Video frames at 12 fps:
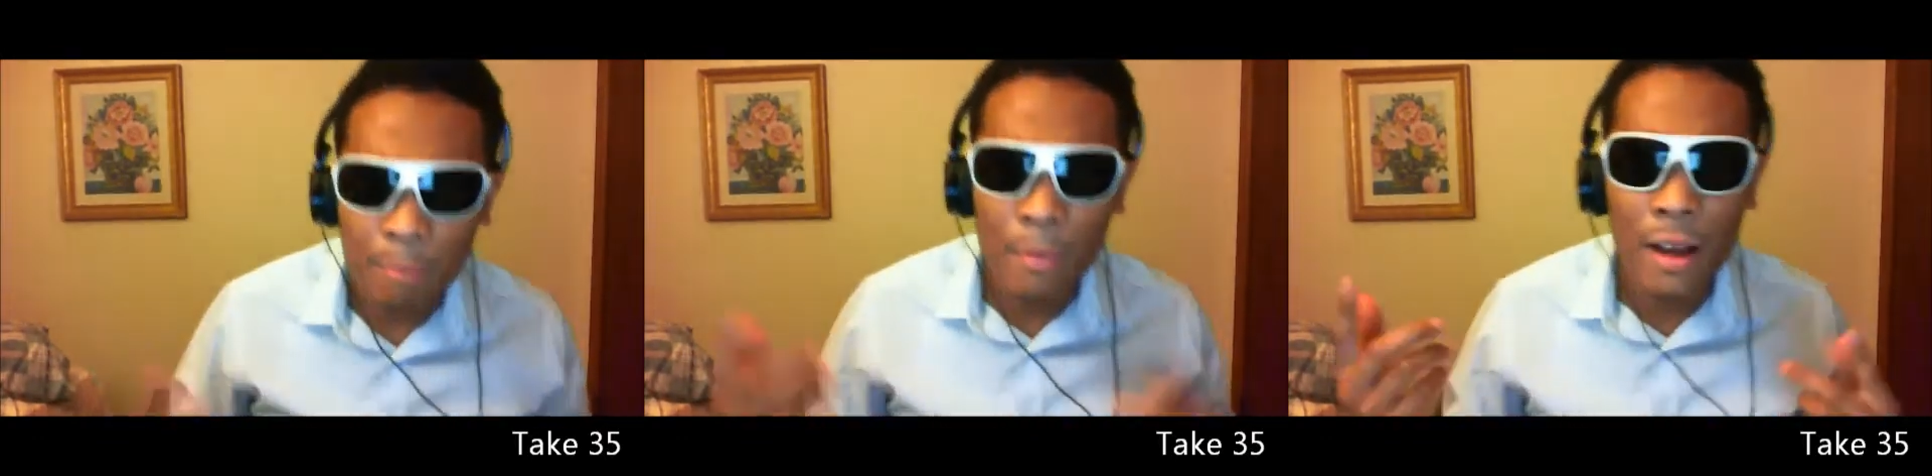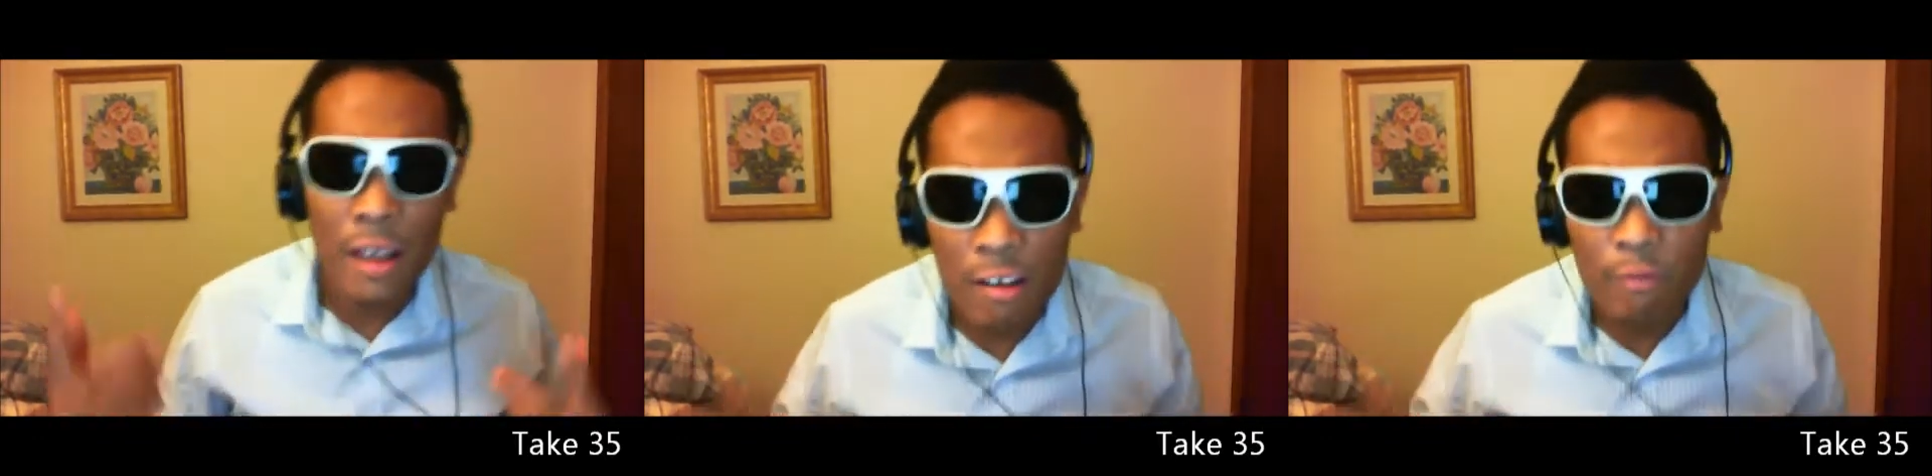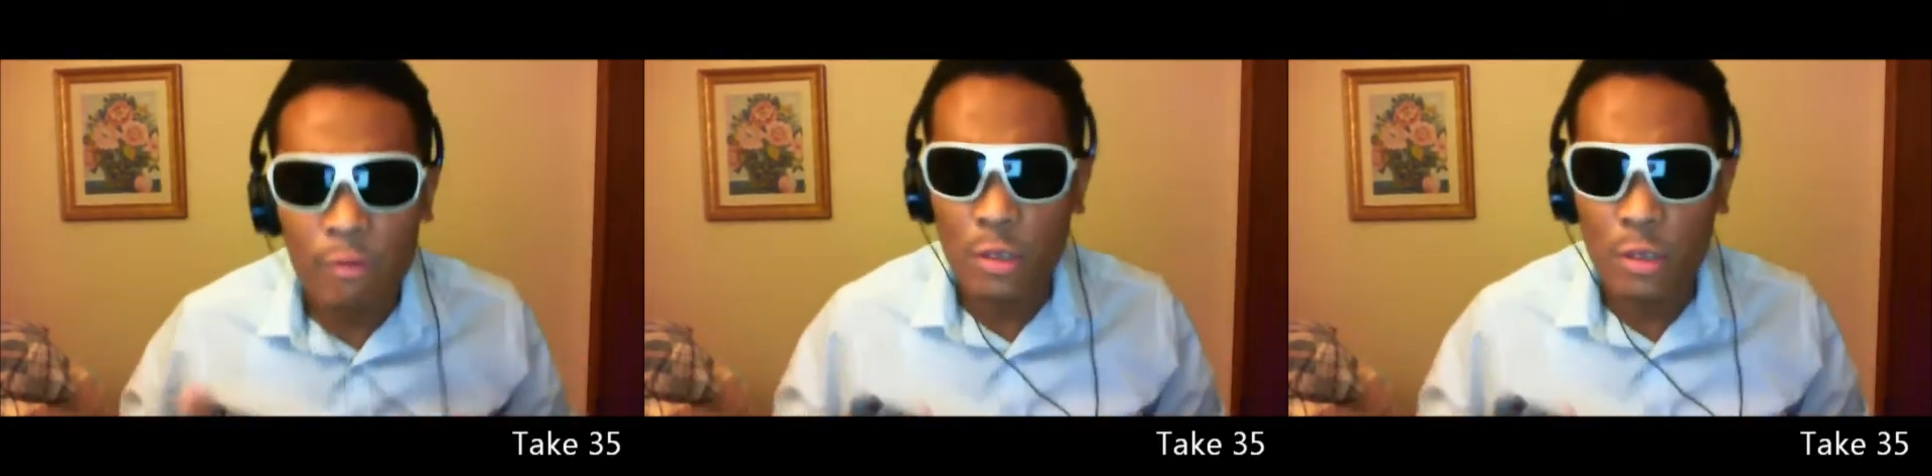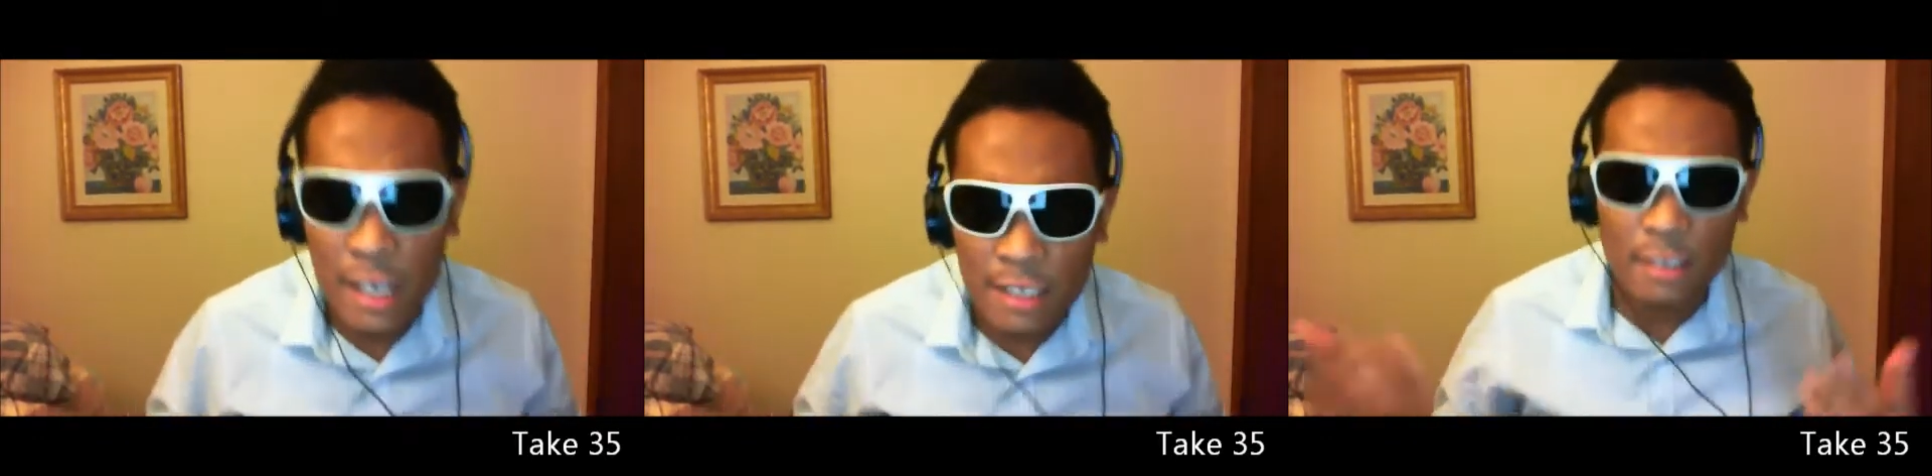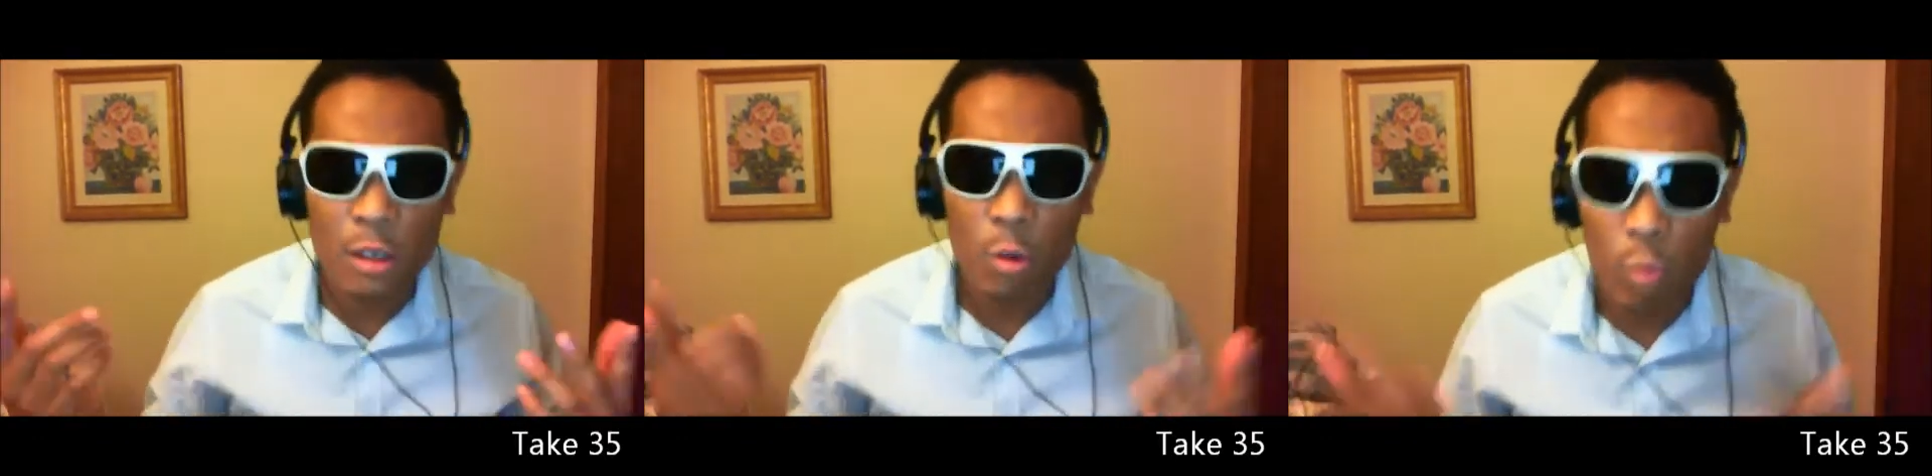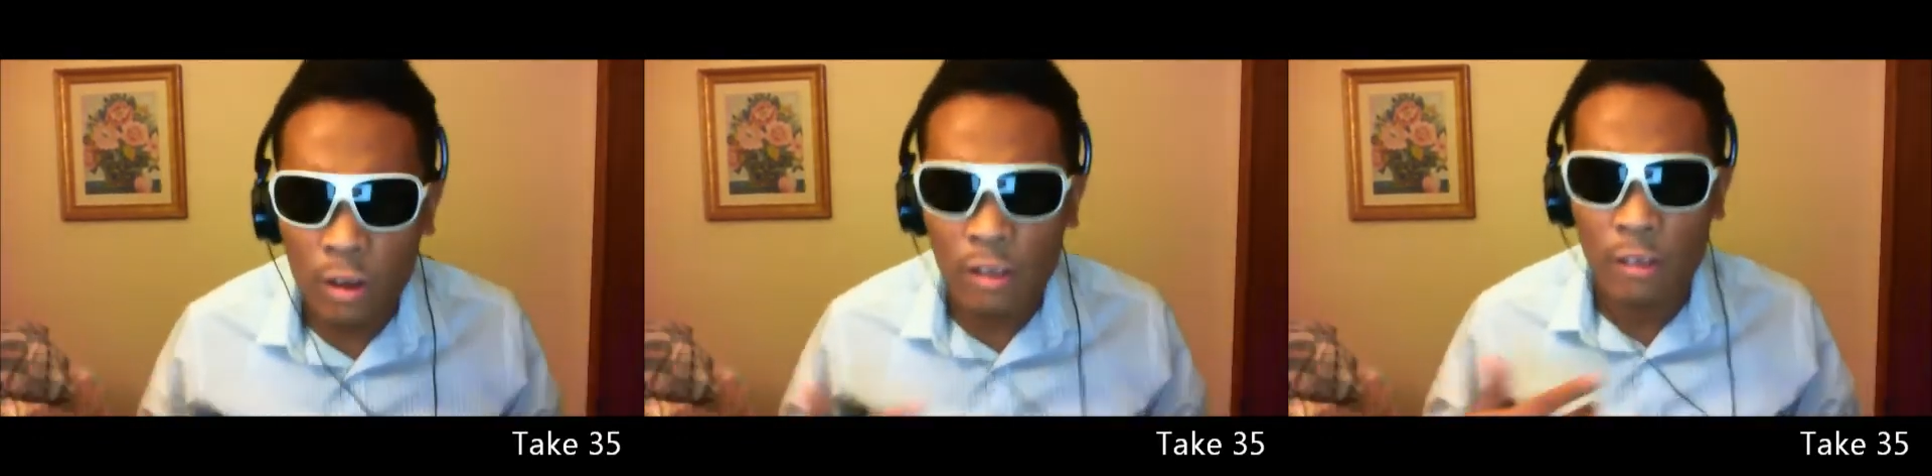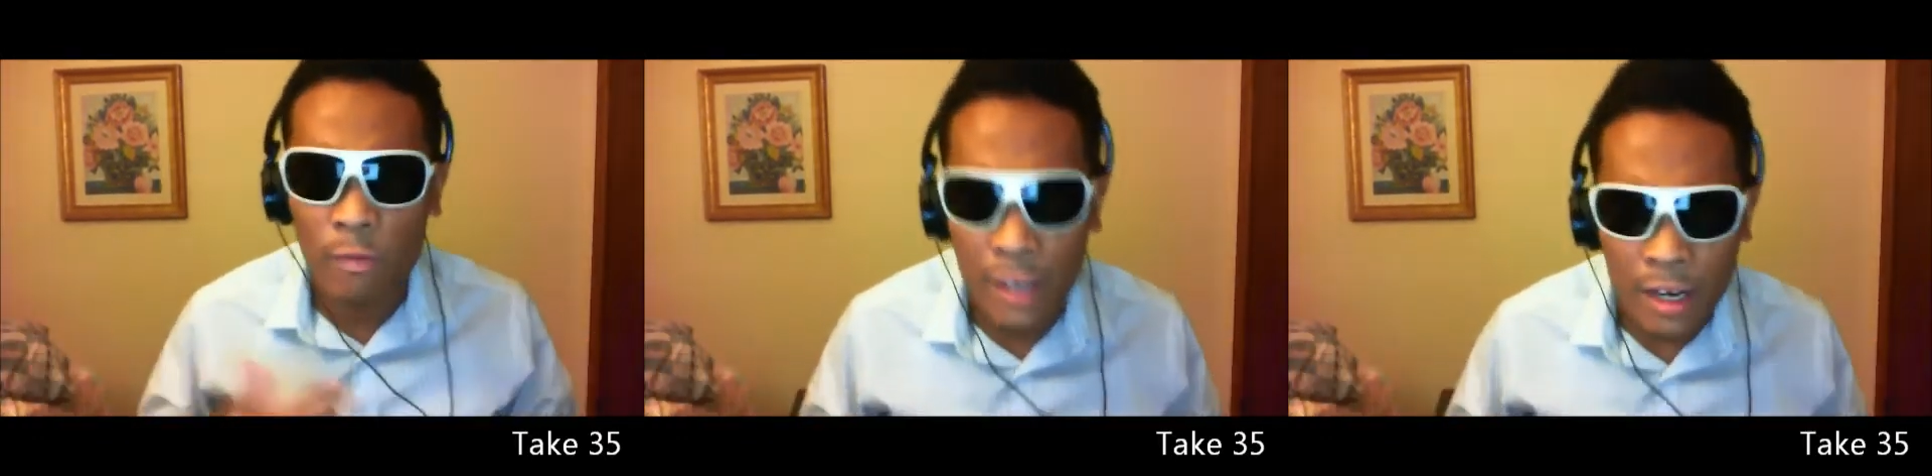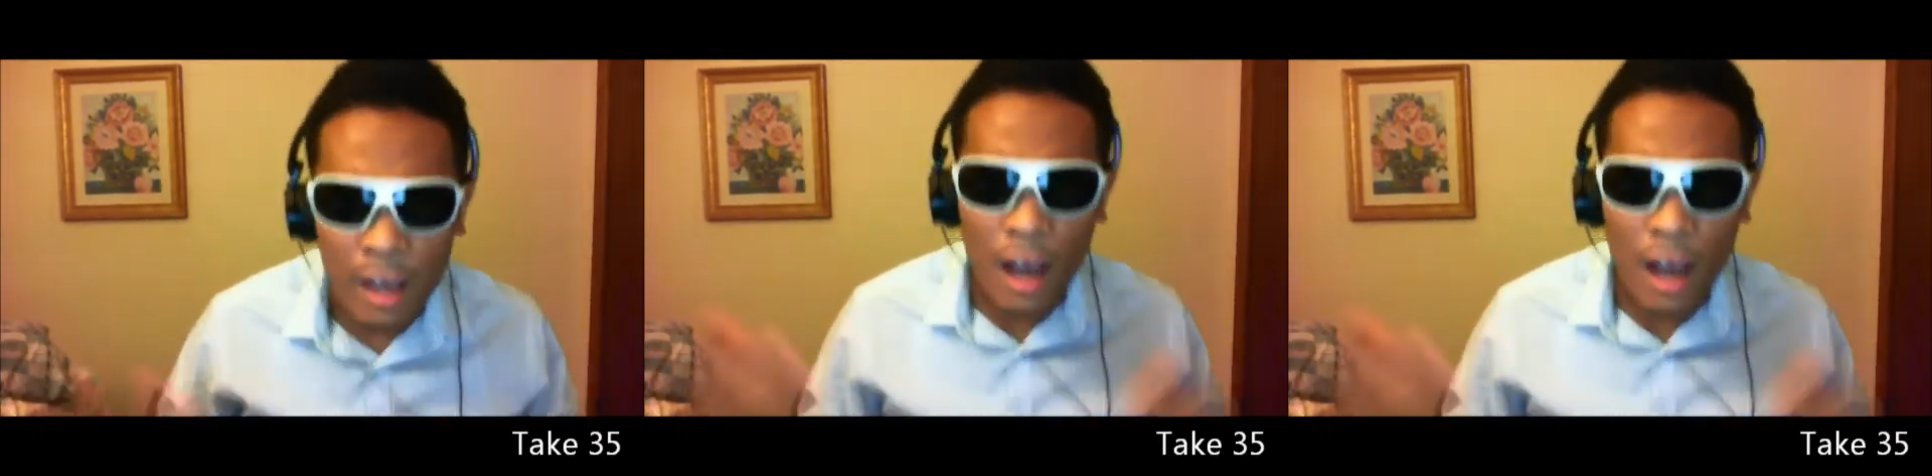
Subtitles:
My info stays so relevant.